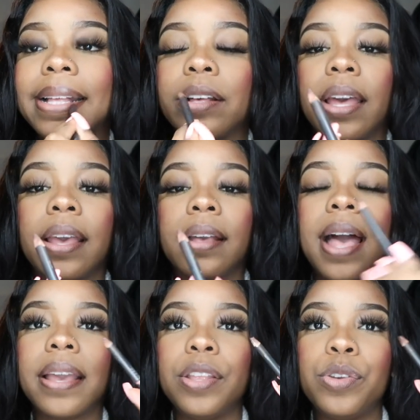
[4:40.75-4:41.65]
Okay,
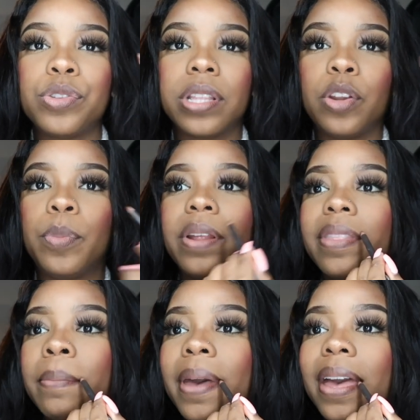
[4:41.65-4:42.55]
I can use a little bit of
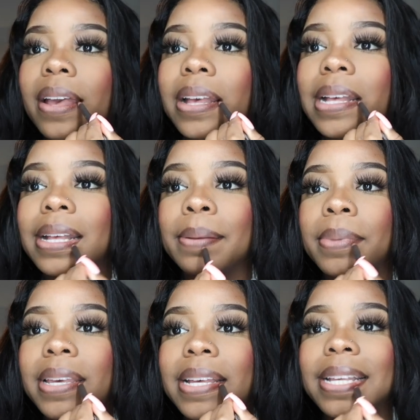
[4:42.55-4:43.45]
the MAC
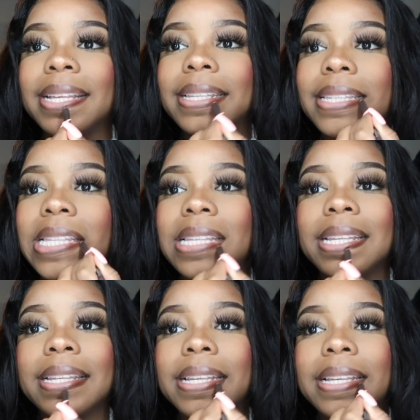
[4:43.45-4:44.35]
because
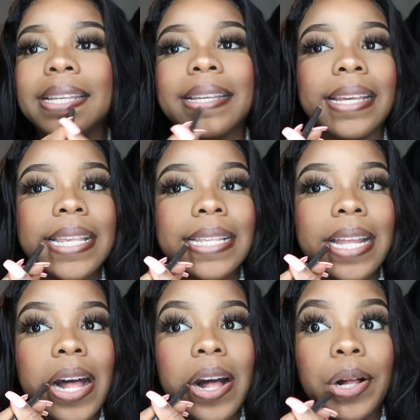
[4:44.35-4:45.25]
it's
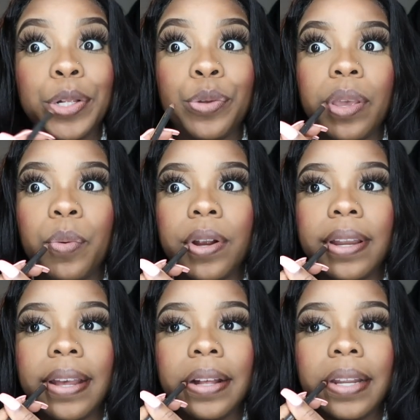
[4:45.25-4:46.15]
not all the way worn
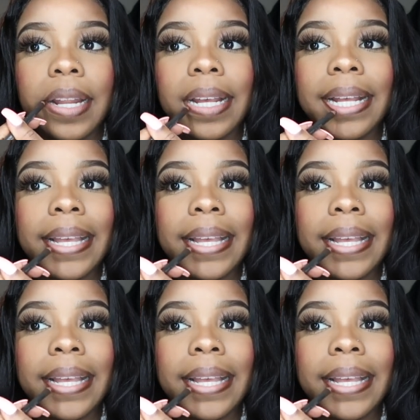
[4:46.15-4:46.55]
down.